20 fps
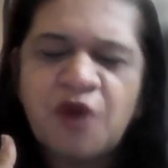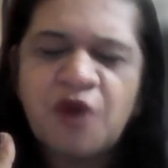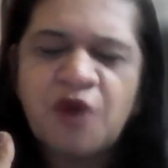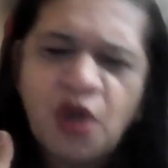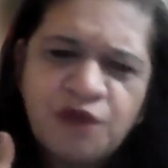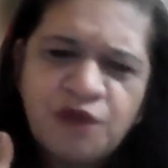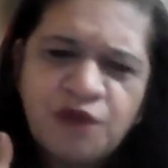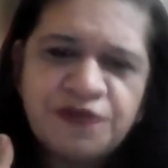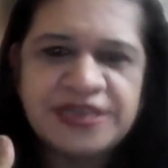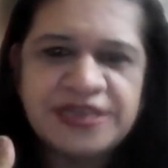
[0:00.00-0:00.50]

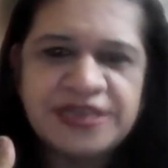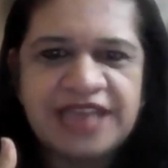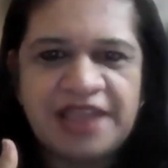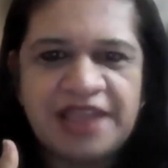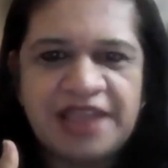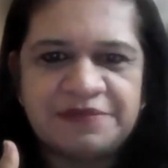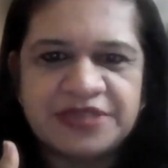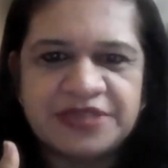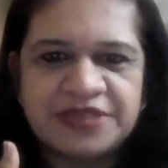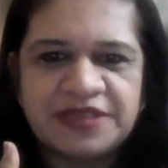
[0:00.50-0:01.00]

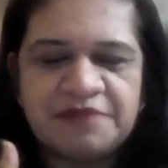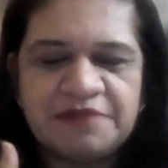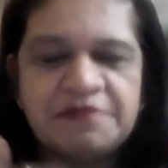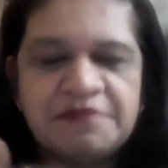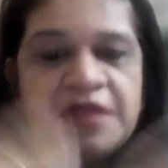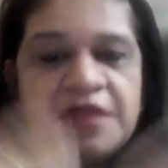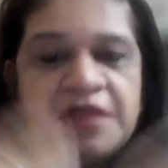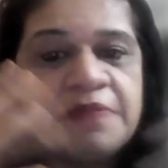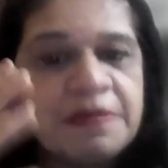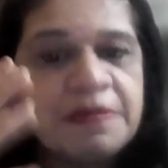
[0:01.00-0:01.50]
oftentimes,
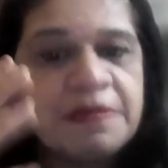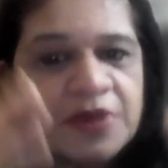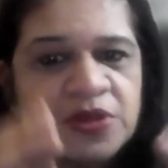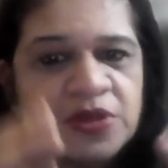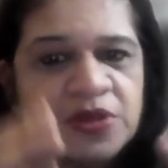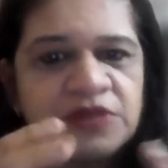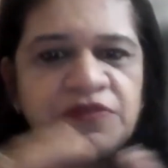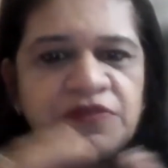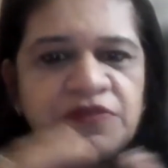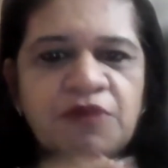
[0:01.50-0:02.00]
maybe
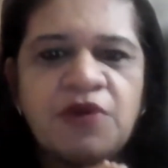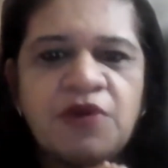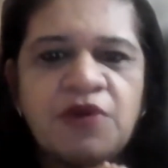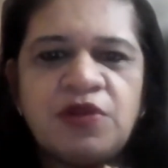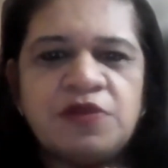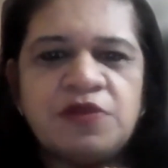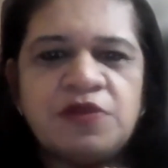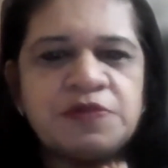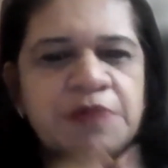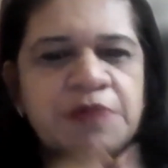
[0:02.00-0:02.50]
because of the
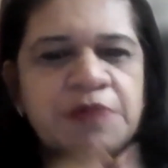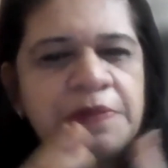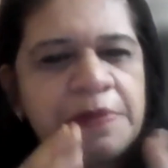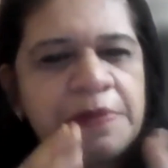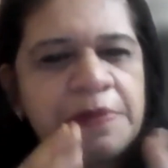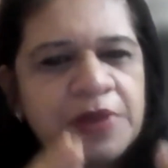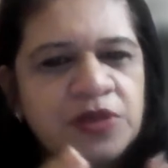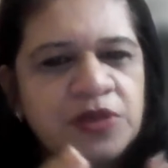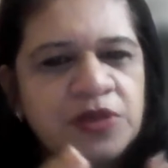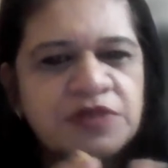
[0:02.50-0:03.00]
volumes, maybe
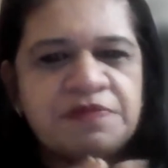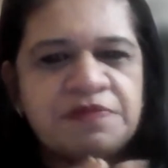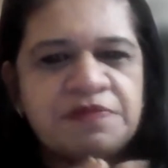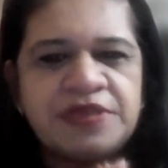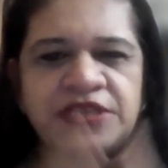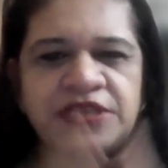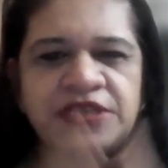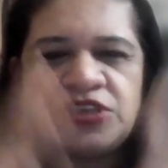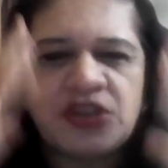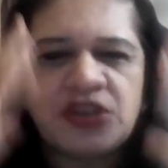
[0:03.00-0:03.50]
because of
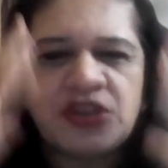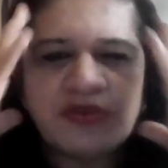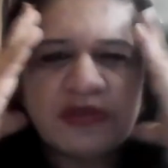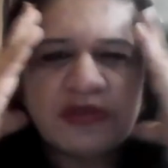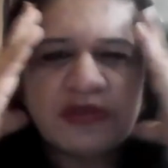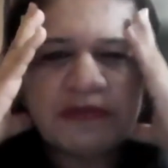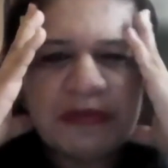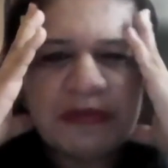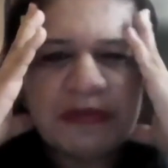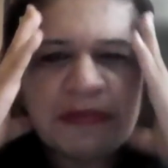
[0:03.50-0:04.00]
busy
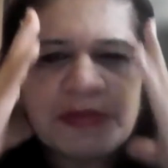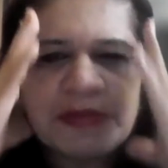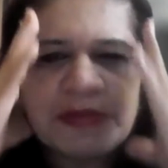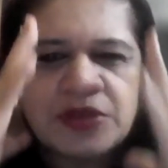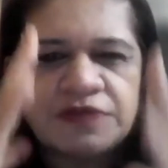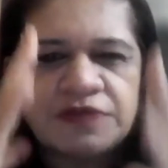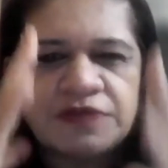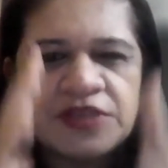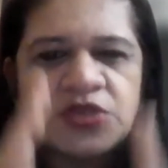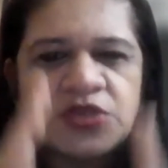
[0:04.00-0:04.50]
schedules, maybe
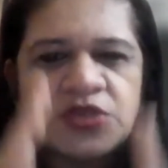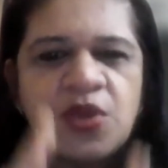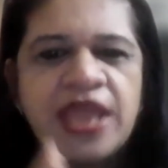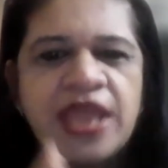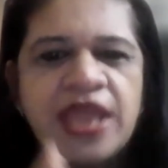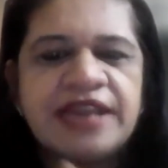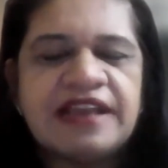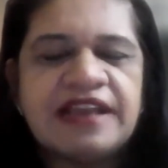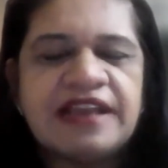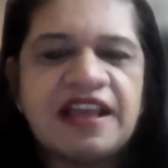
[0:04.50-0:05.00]
because we're so
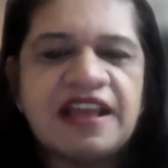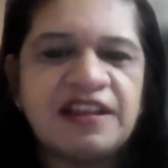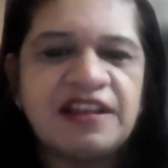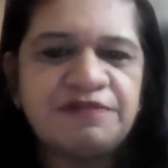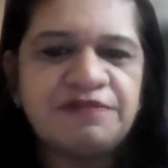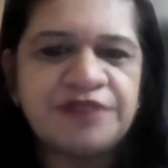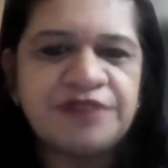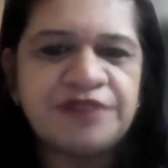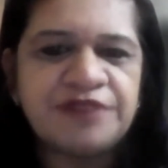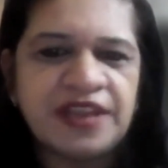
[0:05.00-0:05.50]

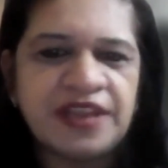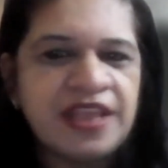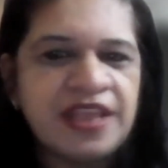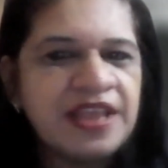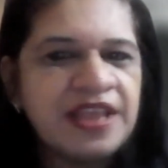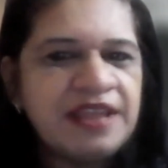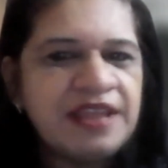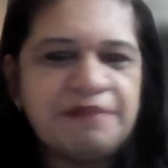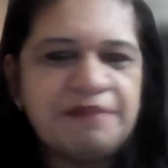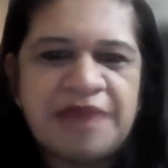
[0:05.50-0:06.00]
engulfed in
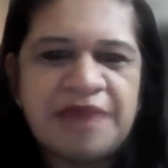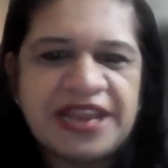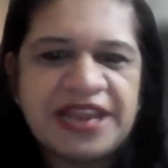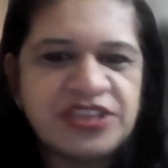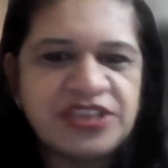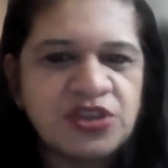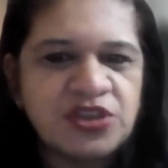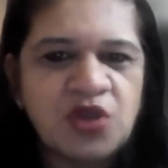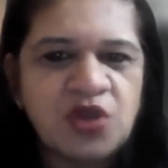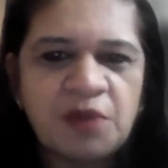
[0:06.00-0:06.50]

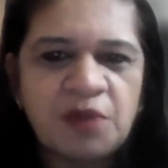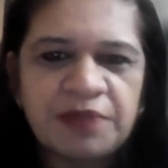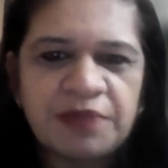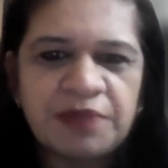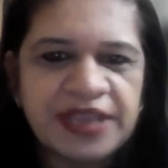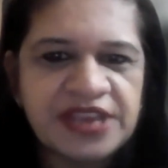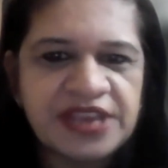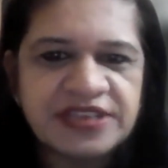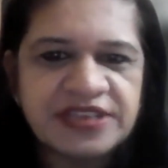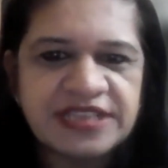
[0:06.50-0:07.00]
managing
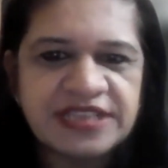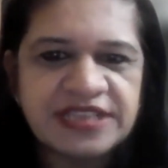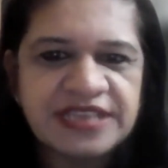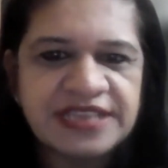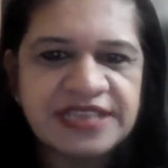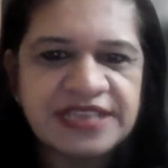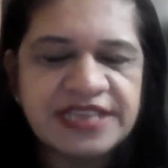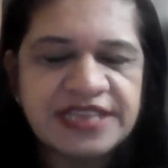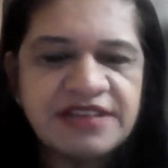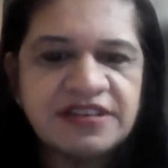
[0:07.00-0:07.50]
complications,
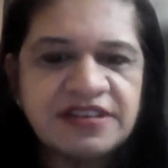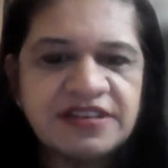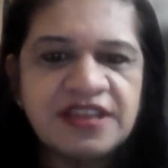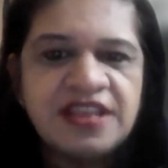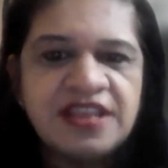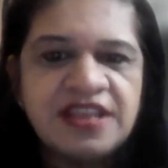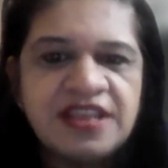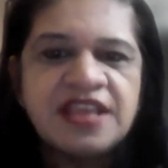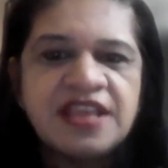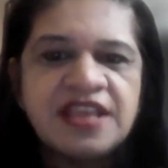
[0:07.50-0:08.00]
etc.,
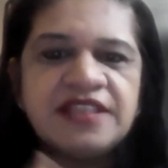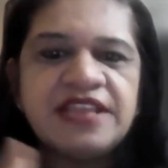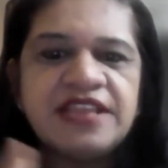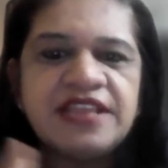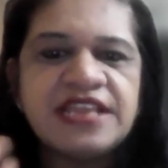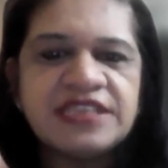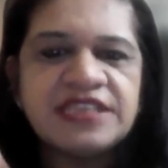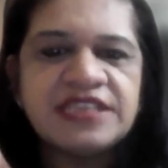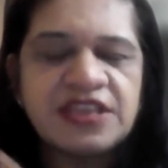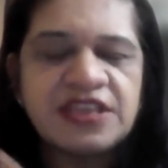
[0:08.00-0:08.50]

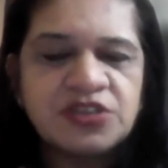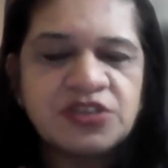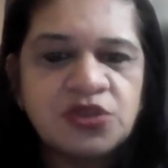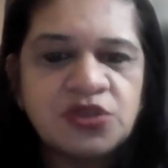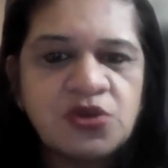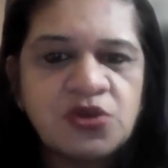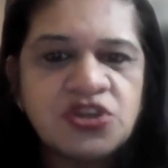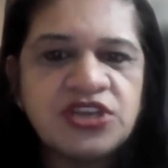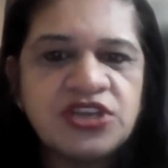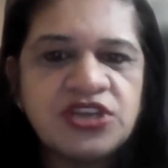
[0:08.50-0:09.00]
these
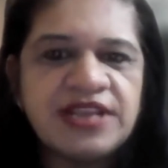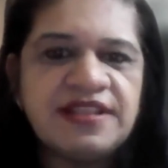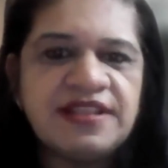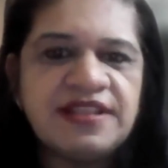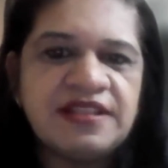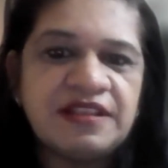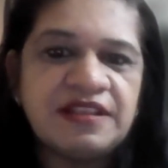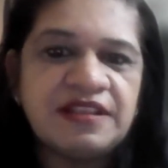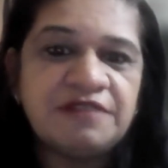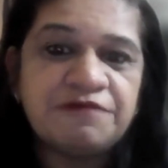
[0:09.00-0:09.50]
social
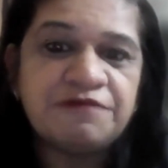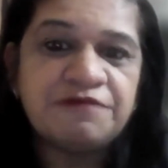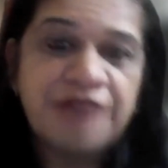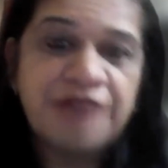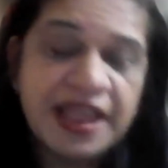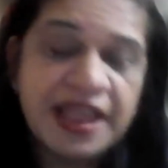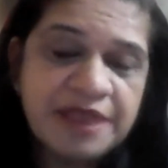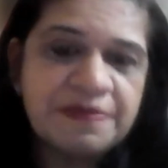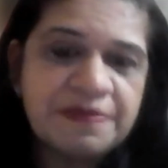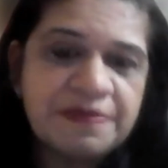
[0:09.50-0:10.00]

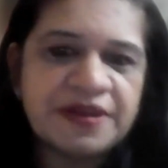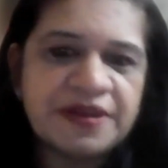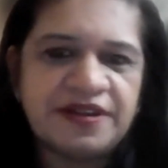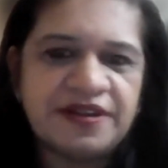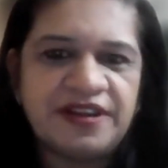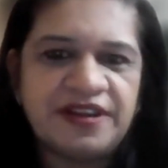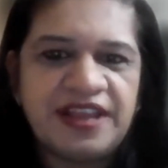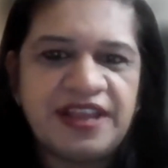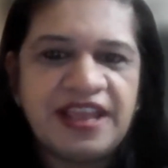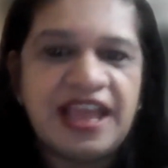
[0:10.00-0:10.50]
fiber
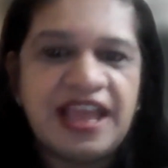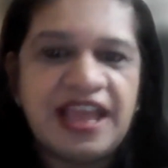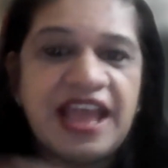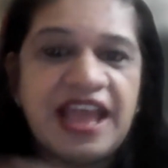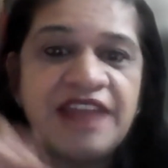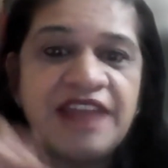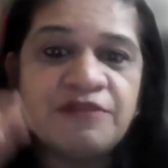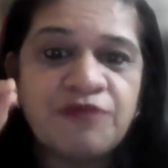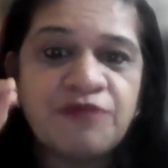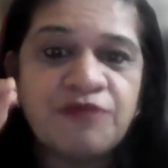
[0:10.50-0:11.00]

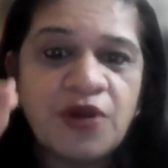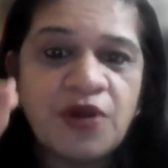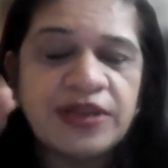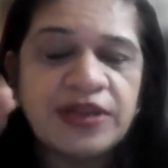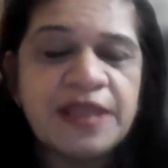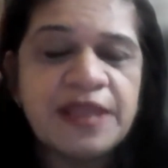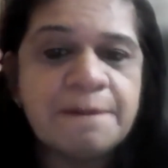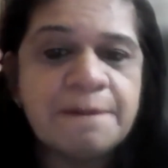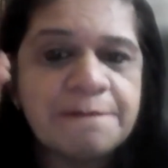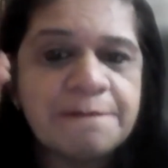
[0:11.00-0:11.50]
and what
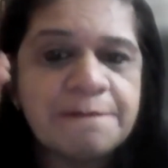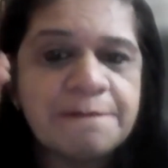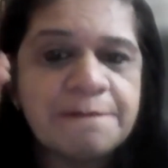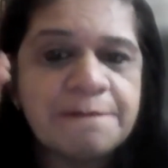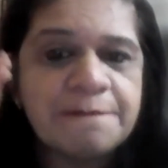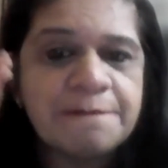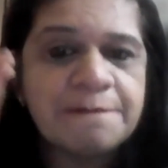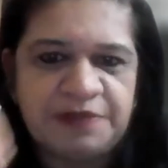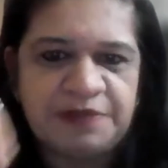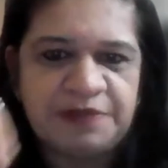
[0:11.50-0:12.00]

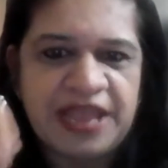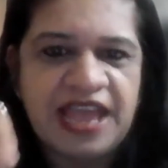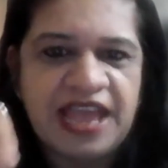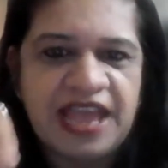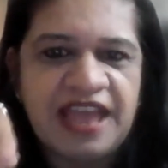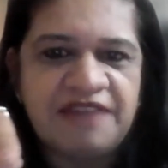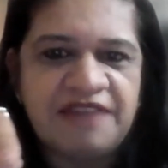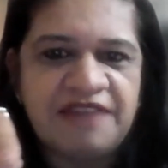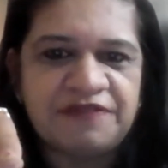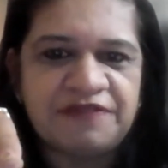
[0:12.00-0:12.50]
impact it may
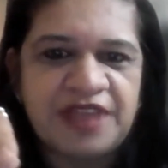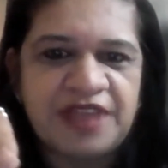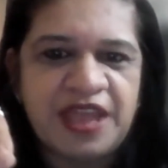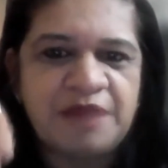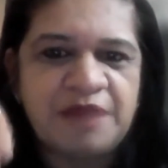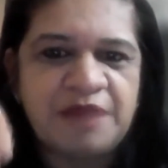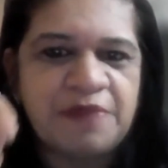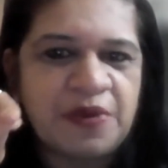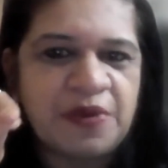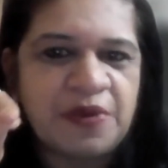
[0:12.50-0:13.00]
have
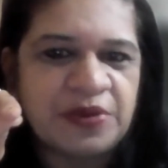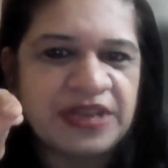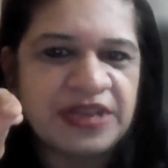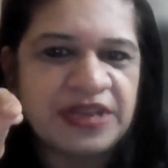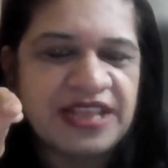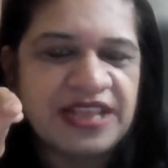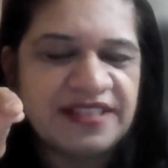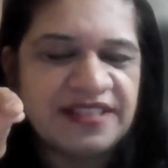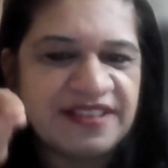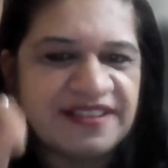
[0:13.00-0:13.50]
about
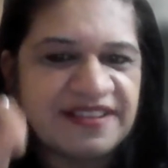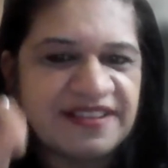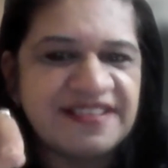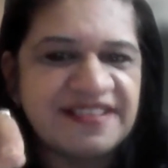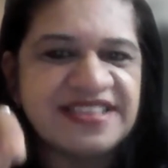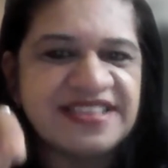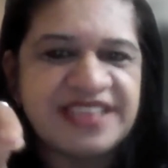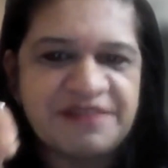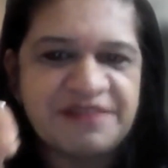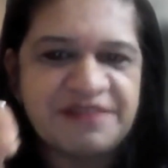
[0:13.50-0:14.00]
the
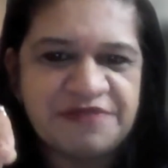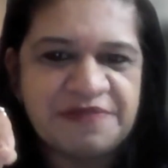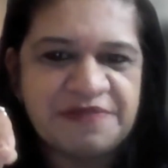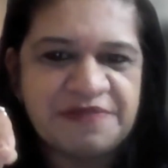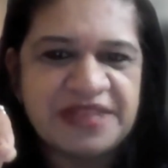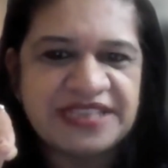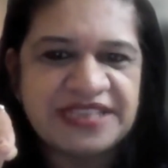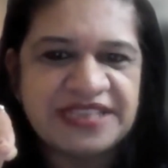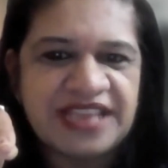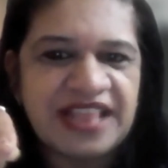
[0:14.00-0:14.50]
girls' and
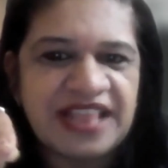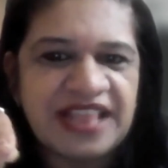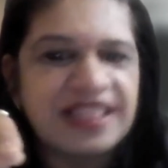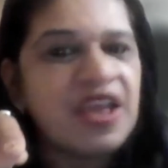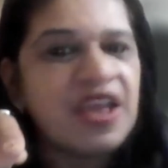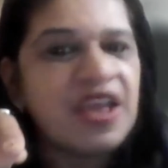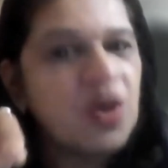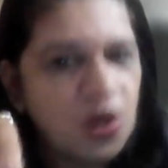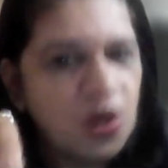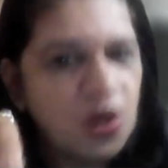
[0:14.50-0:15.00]
women's health
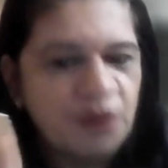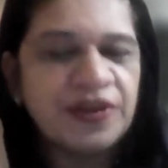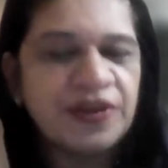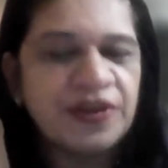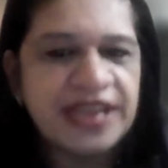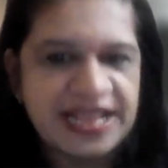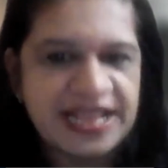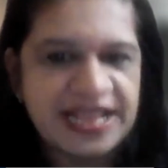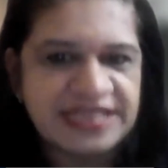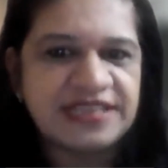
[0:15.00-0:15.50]
often
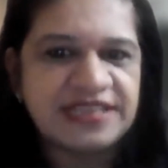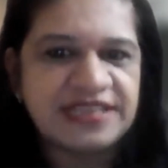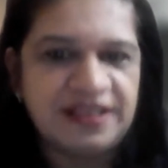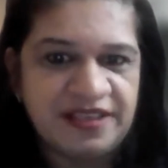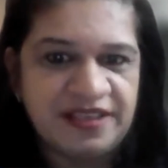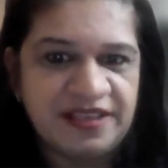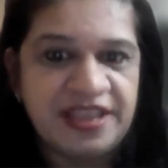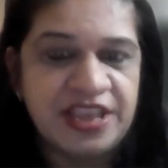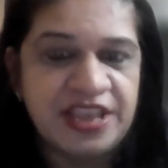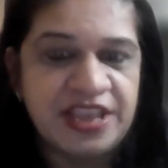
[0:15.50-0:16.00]
gets
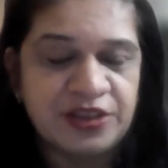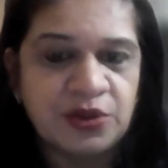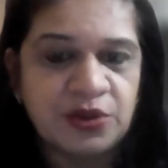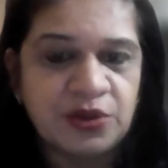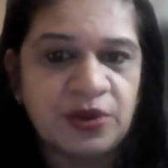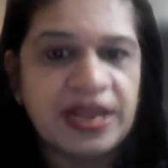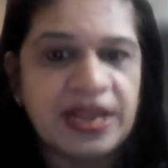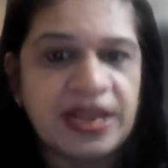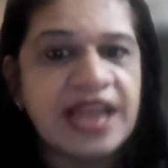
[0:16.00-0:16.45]
ignored.